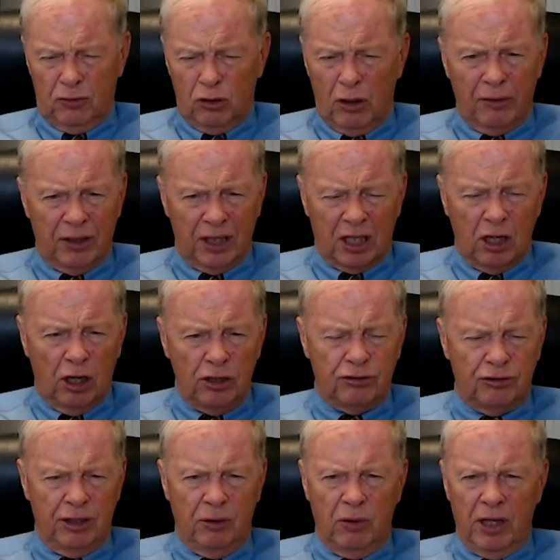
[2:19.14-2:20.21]
throughout the
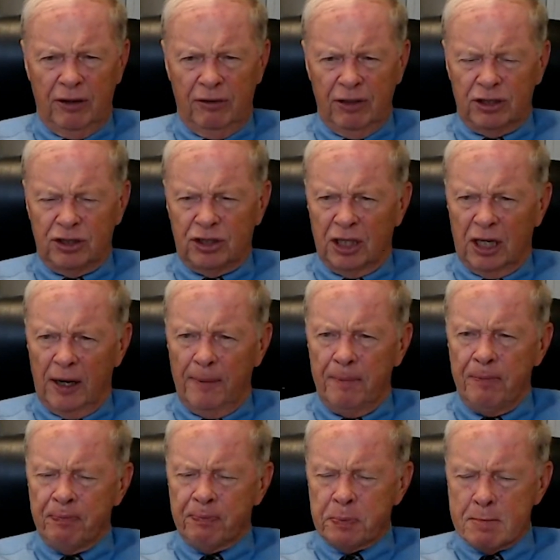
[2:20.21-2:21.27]
country, whether it's uh,
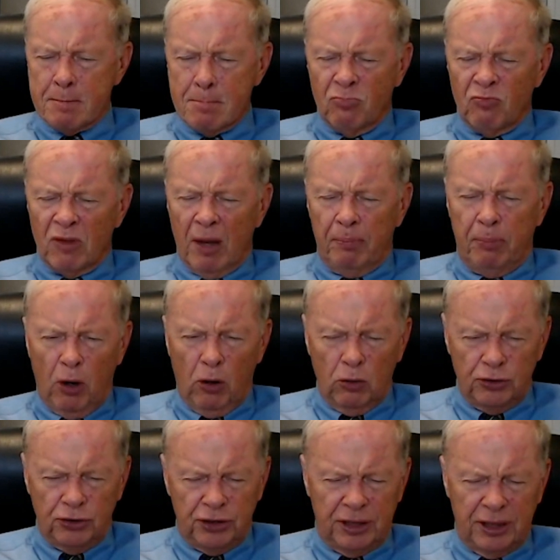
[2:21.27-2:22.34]

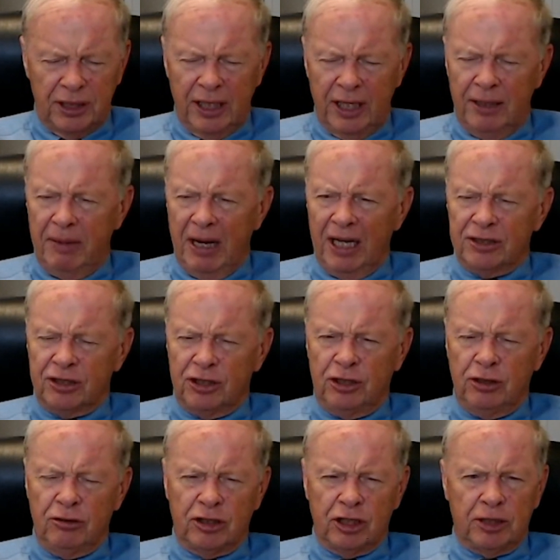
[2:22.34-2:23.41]
post in
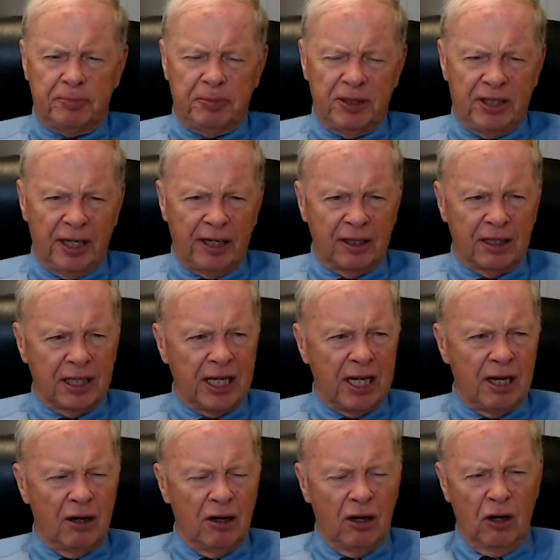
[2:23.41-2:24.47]
Massachusetts
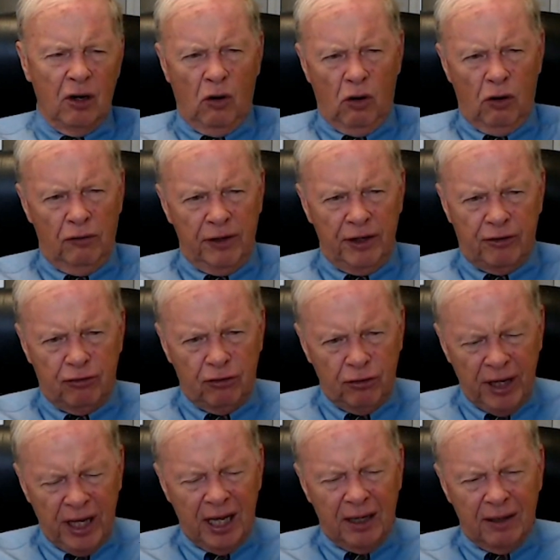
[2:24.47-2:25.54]
particularly, or
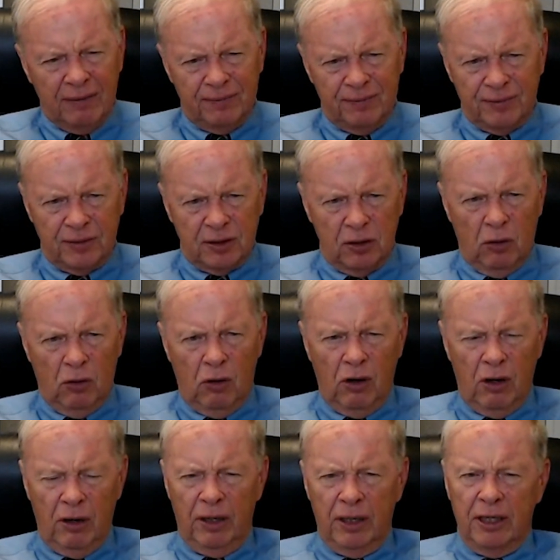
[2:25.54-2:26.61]
recruiting,
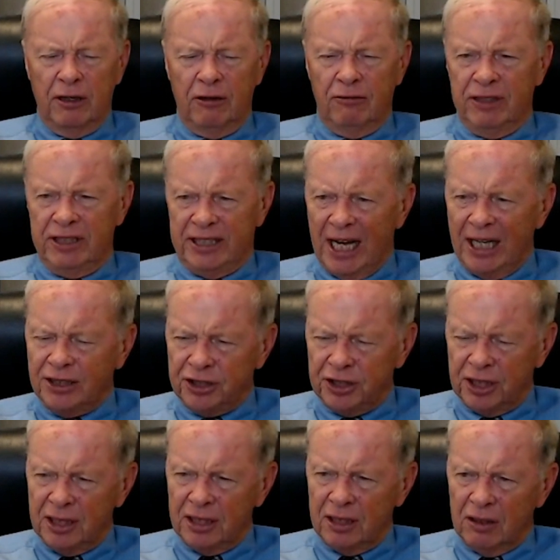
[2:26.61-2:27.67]
or
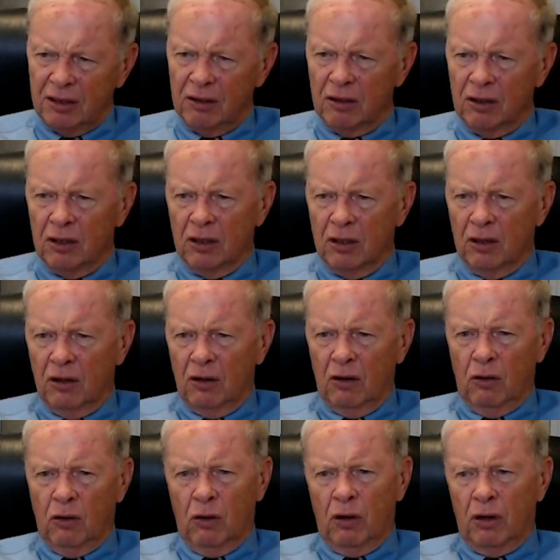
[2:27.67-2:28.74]
retention,
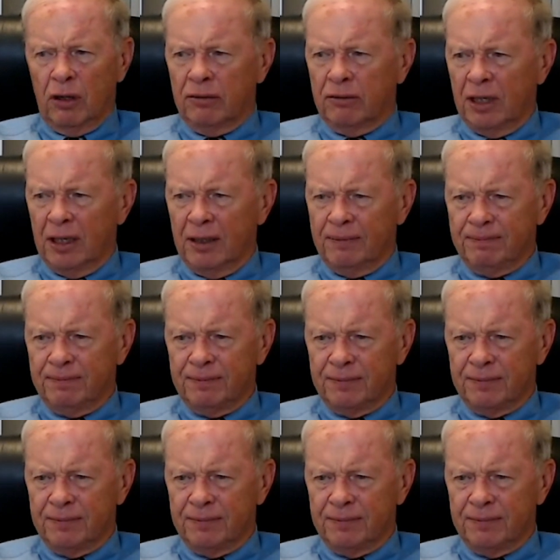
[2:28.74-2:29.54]
or uh,